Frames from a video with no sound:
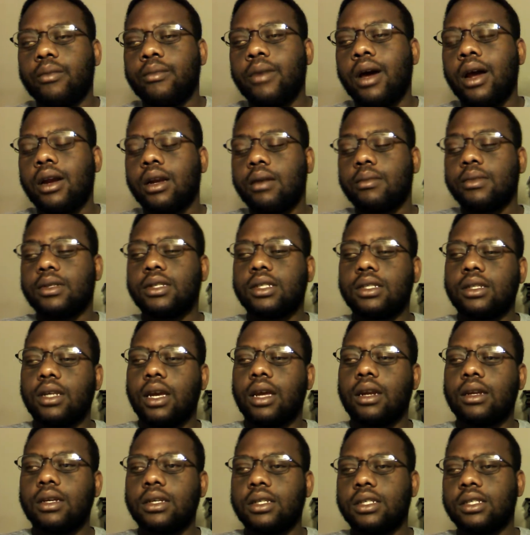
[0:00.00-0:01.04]
My name is
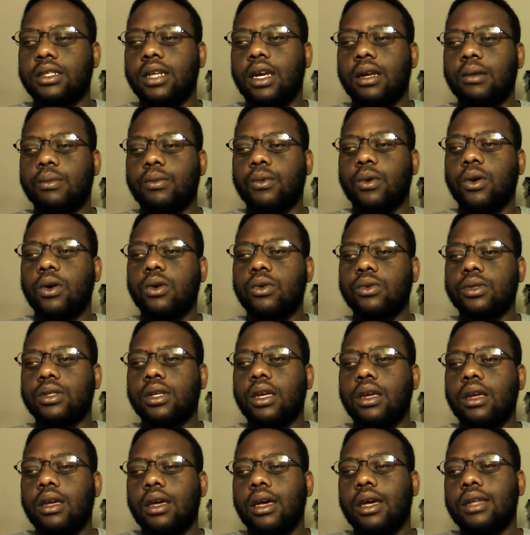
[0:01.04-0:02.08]
Stanley St.
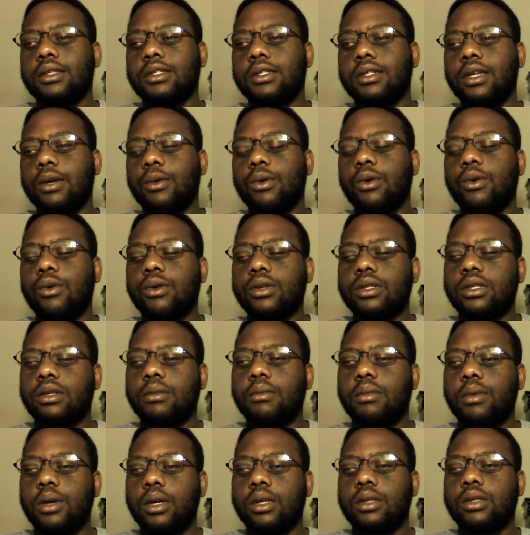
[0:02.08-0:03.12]
Rose, and today we're going
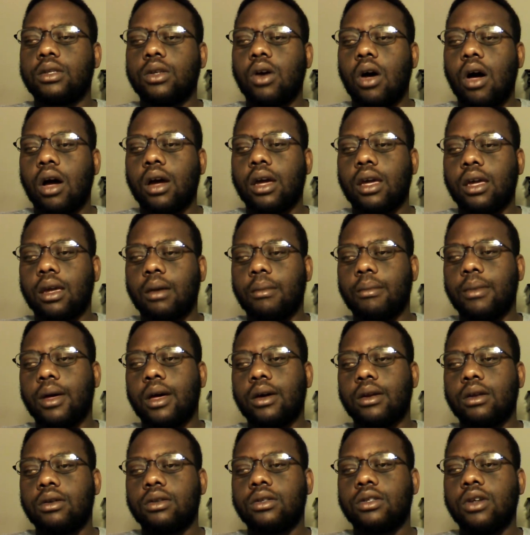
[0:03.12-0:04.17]
to be talking
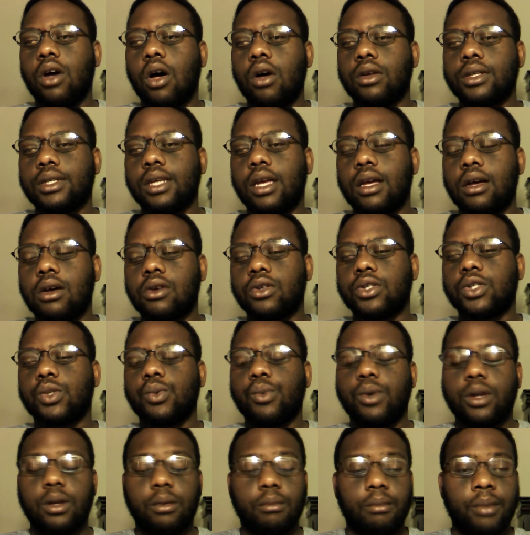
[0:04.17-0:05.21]
about A Doll's
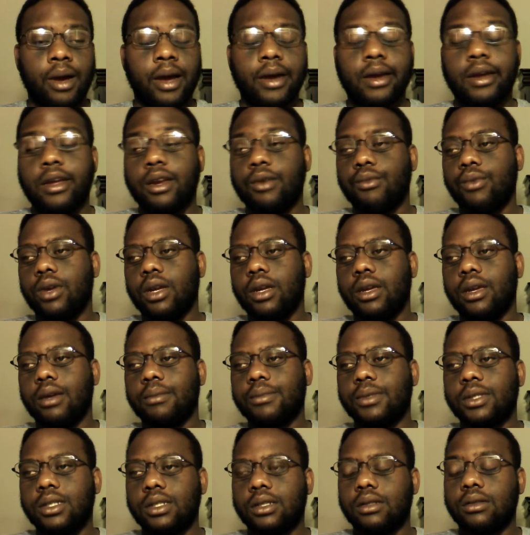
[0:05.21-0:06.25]
House written by Henry
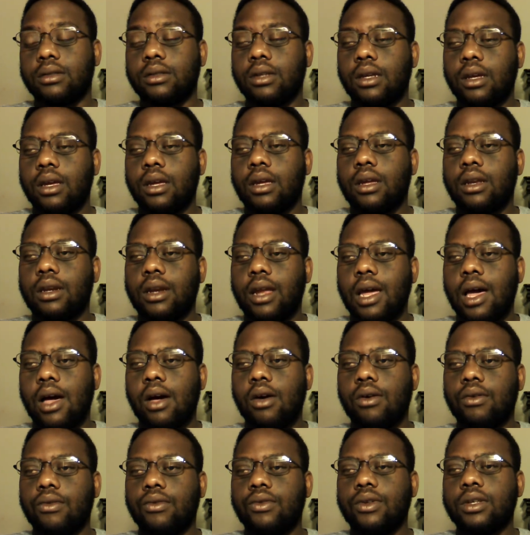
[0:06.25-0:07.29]
Gibson.
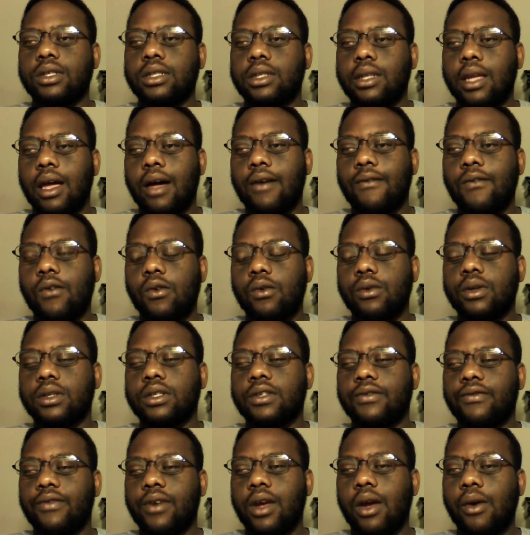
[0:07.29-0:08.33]
Now, this novel
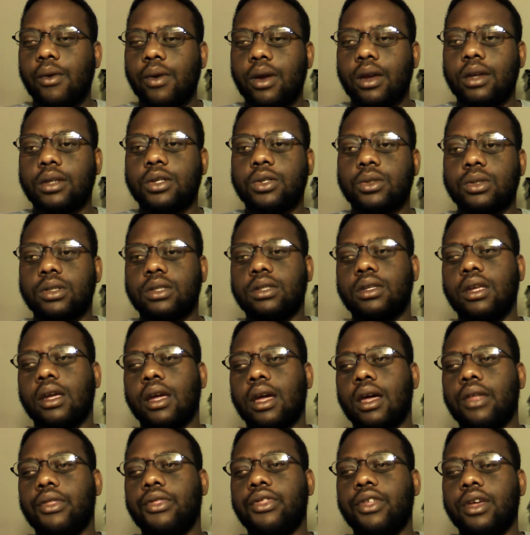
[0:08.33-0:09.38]
is very
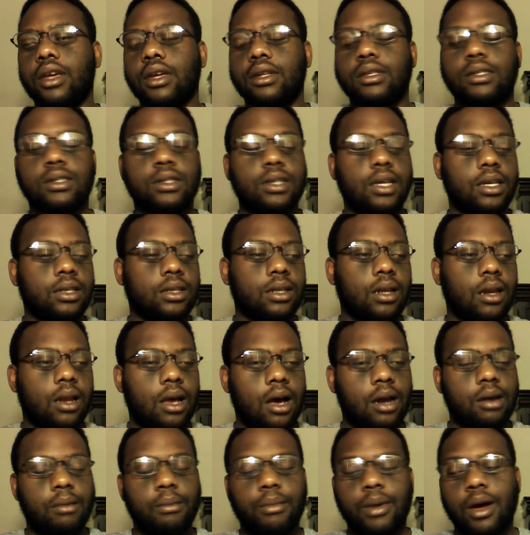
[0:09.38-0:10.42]
interesting. I think it says a
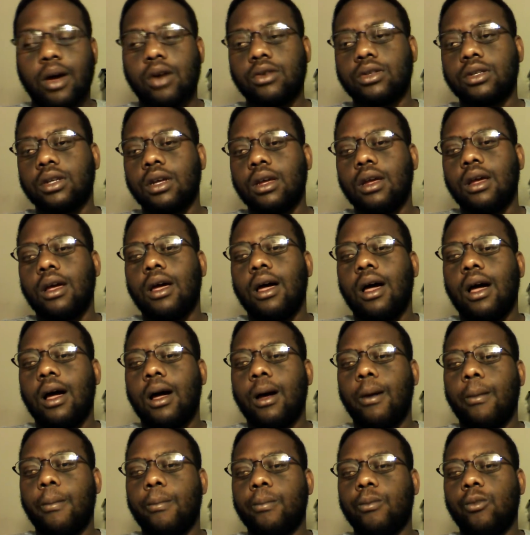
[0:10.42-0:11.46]
lot about
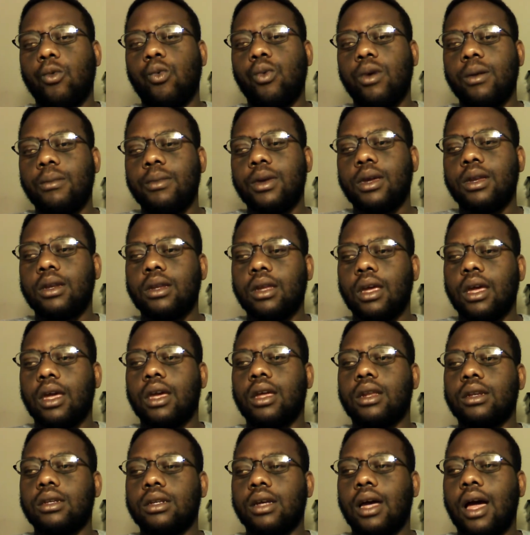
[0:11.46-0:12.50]
um, women
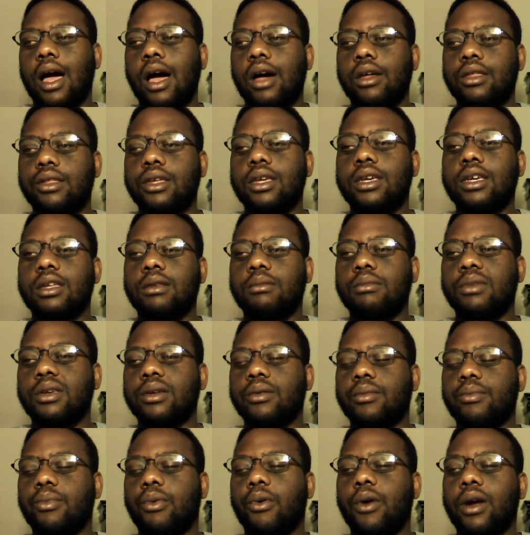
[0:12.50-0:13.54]
and how they can be
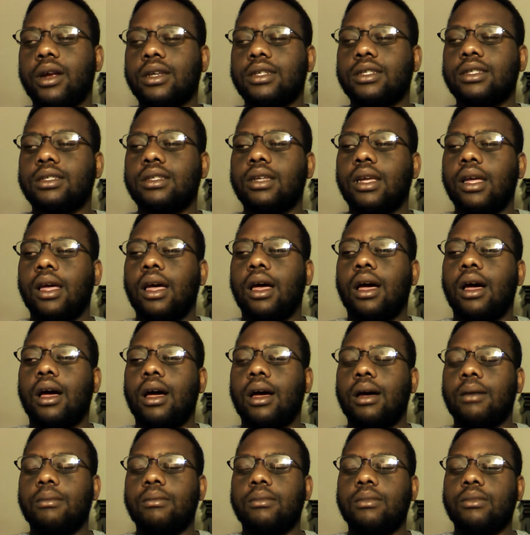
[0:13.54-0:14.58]
oppressed
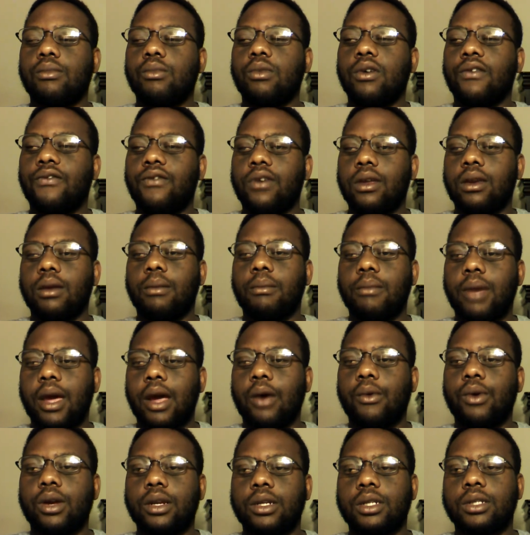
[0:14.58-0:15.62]
um, within a
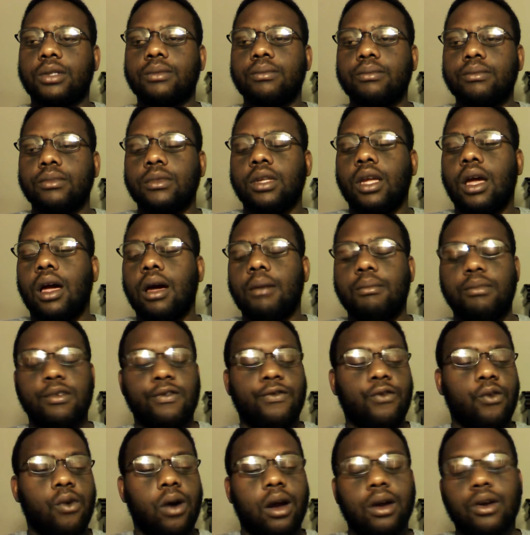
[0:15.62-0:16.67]
marriage. Um,
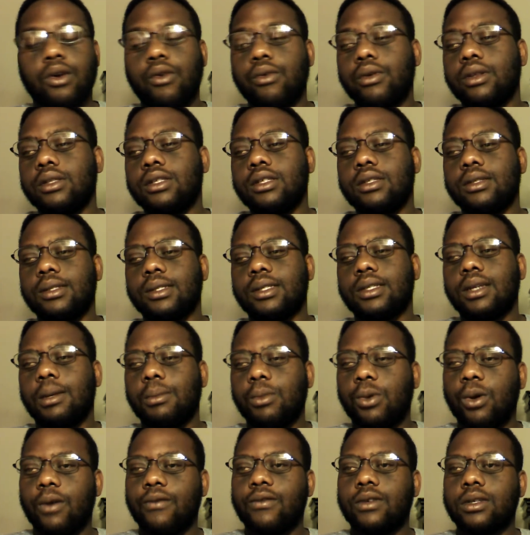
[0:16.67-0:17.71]
before I go into the
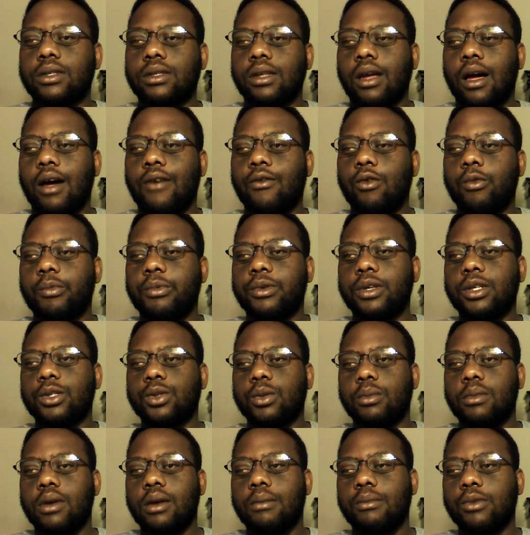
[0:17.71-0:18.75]
summary of this novel, please
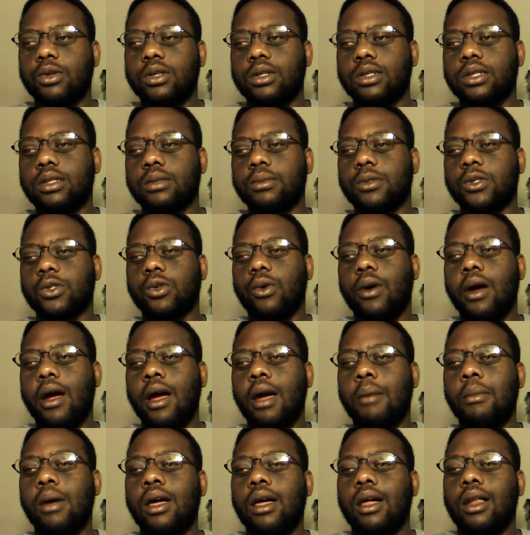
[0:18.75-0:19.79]
remember to
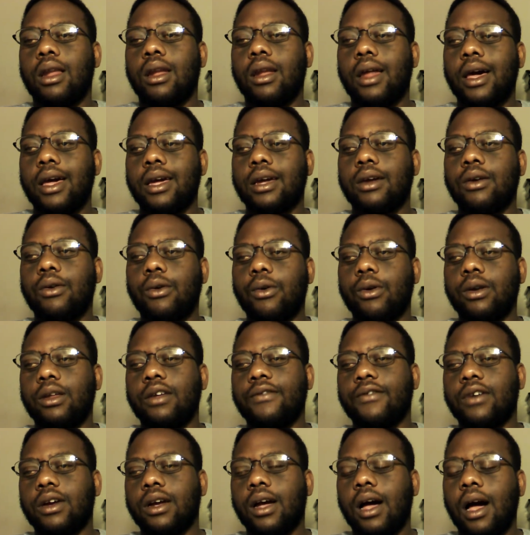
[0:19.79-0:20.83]
subscribe, like, or
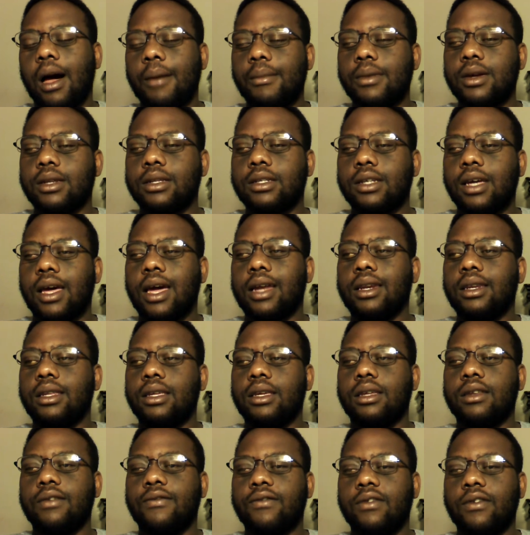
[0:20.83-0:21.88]
leave a comment at
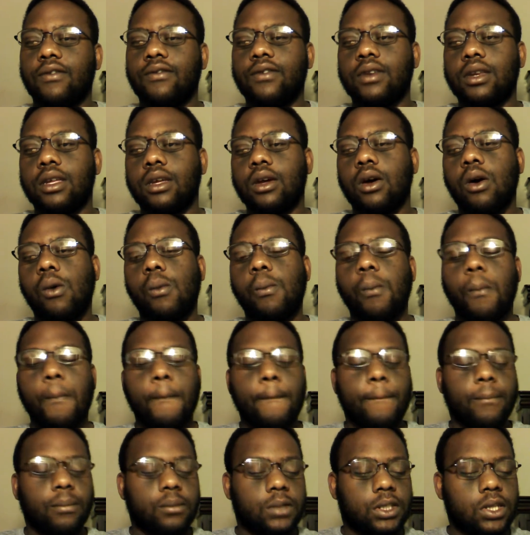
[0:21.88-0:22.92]
the end of the video.
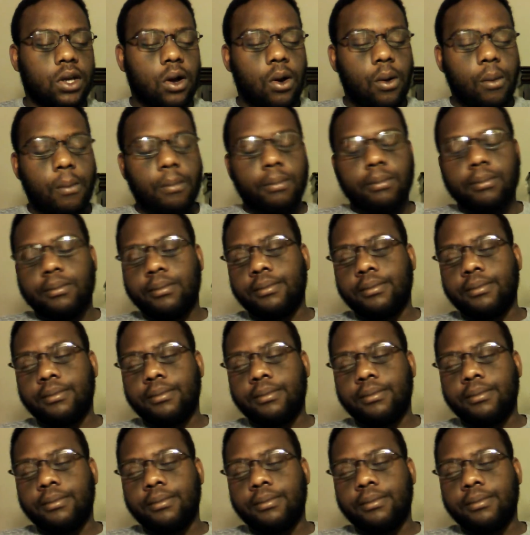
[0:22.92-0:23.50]
So,